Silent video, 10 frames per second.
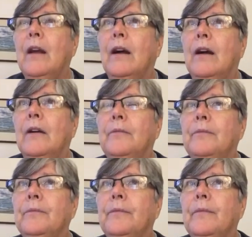
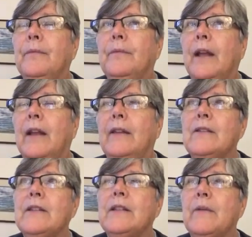and
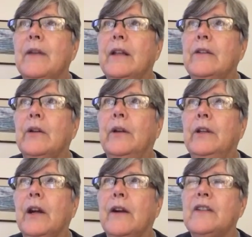this is something that Tony
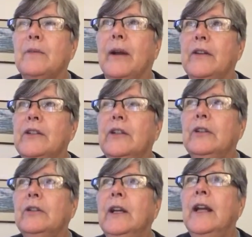talks about
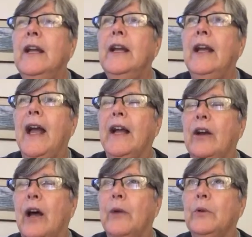too, at
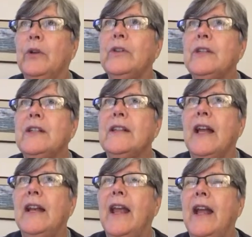God Rules, is
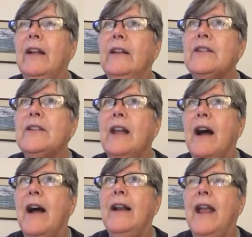that hell is
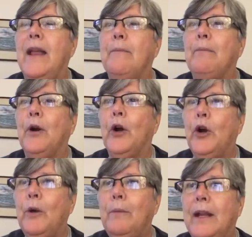not a
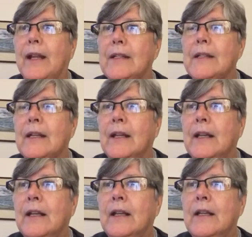permanent
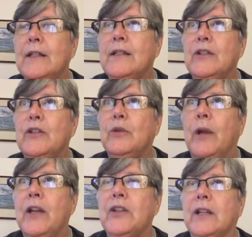
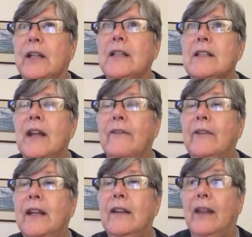situation. It's
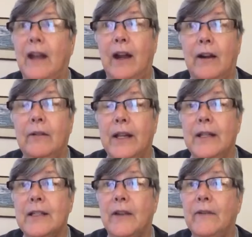definitely there.
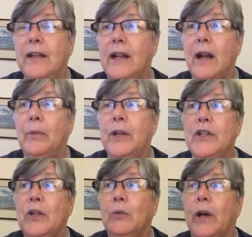It's definitely not a
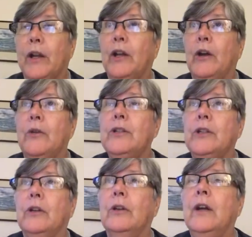place you want to go
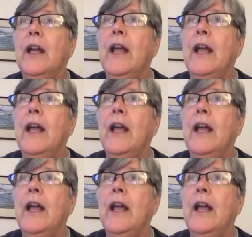to.